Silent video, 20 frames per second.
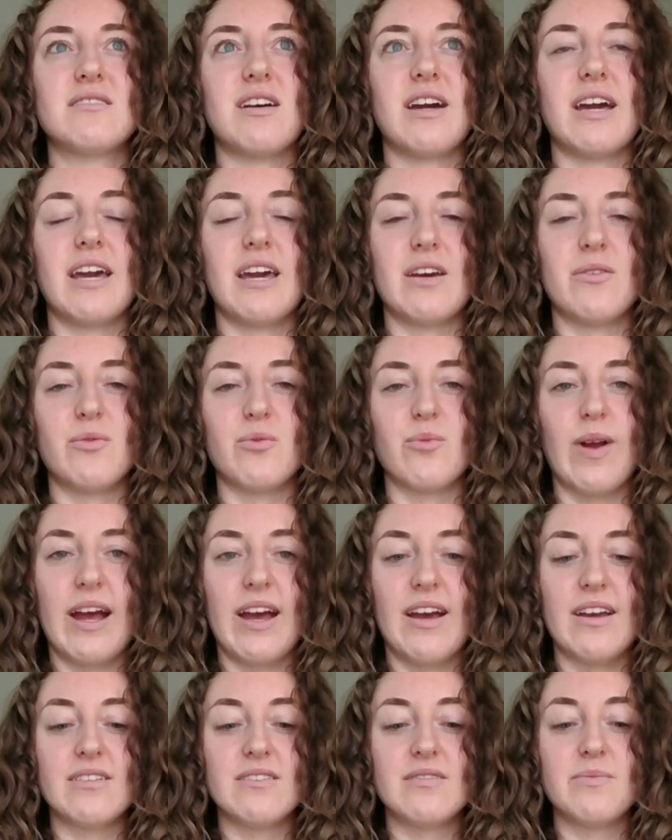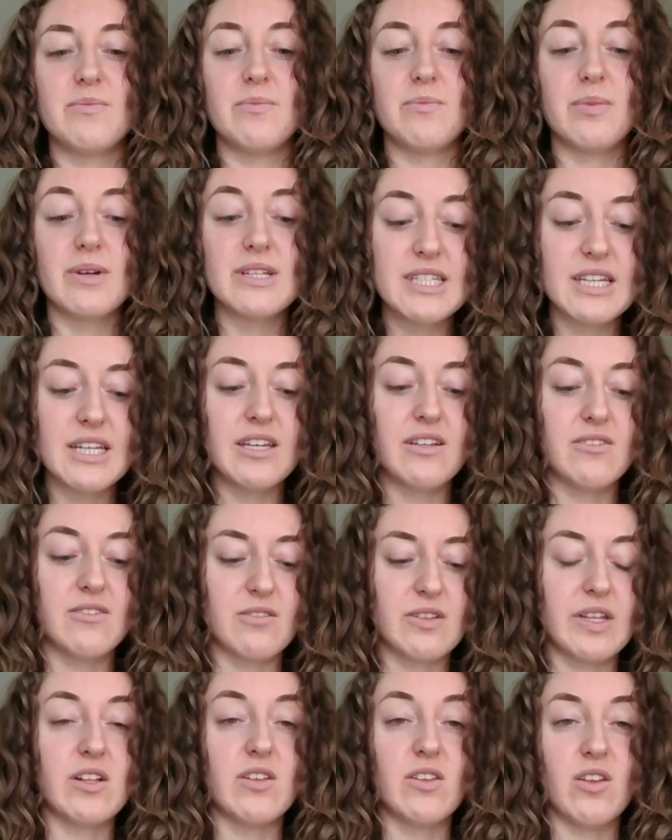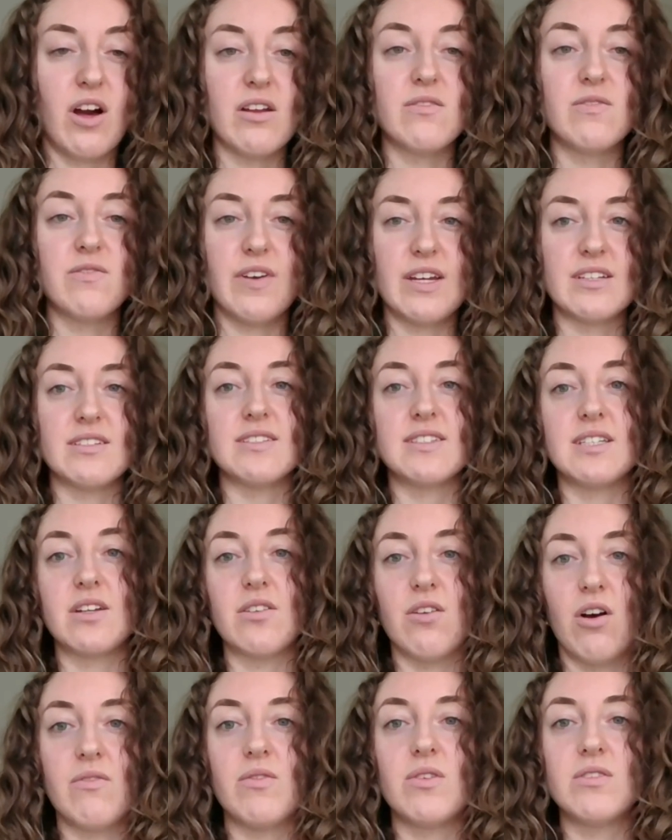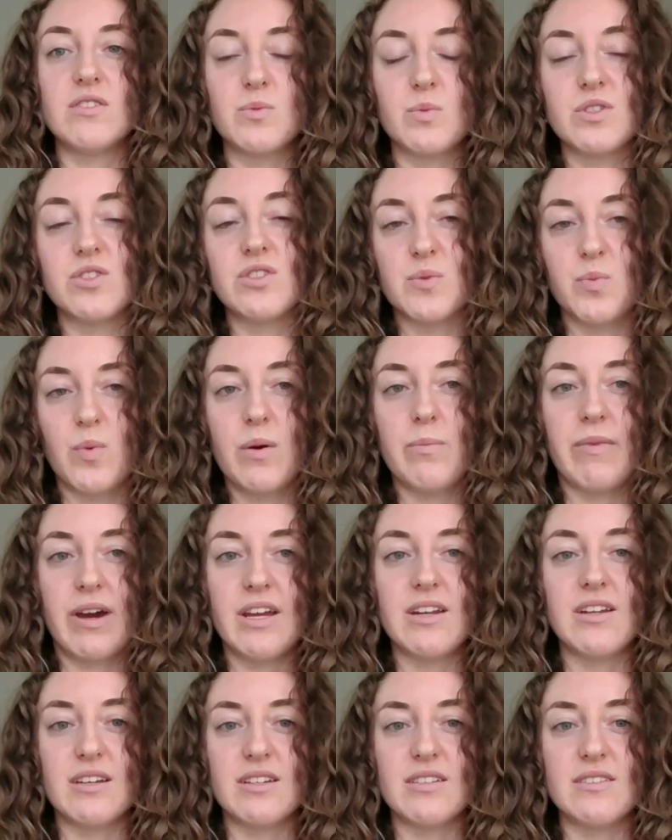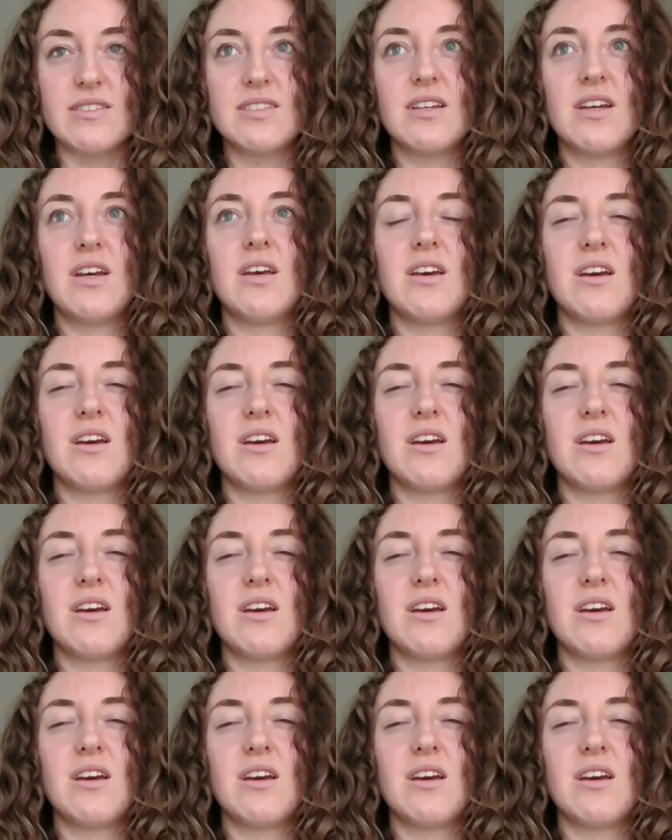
I had read particularly a lot of fantasy novels, which is what mine is.